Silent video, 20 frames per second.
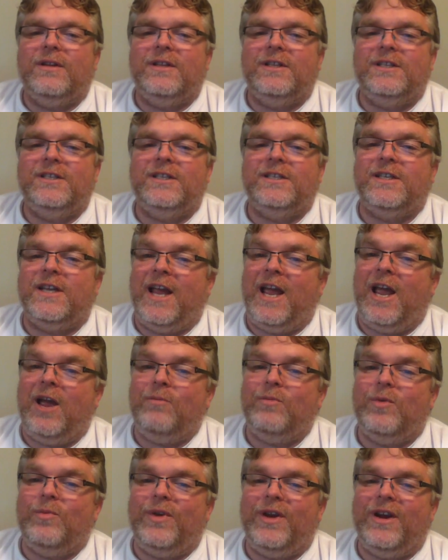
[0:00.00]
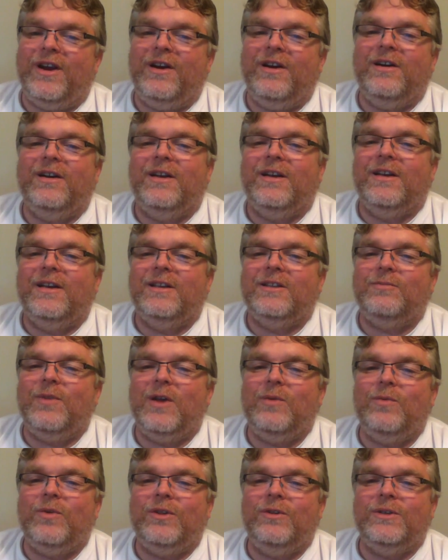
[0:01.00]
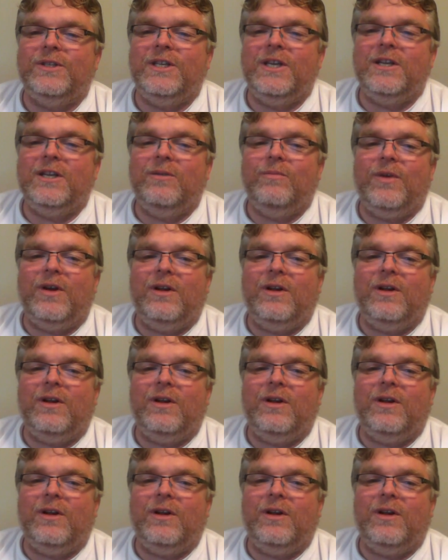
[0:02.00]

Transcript: This is an amber beer. It's made with New Zealand